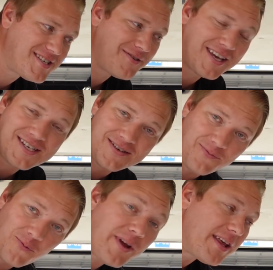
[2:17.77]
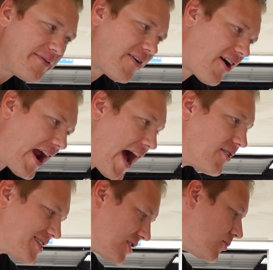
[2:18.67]
So it gets really far
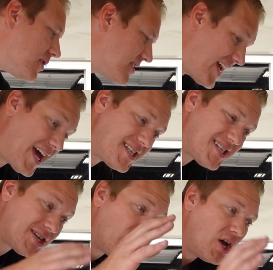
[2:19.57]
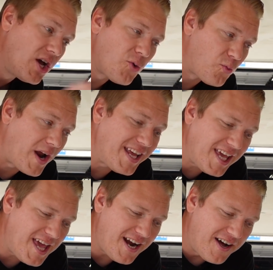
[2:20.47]
out. So we'll test running
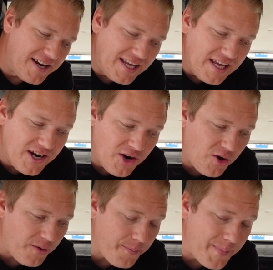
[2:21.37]
it on here,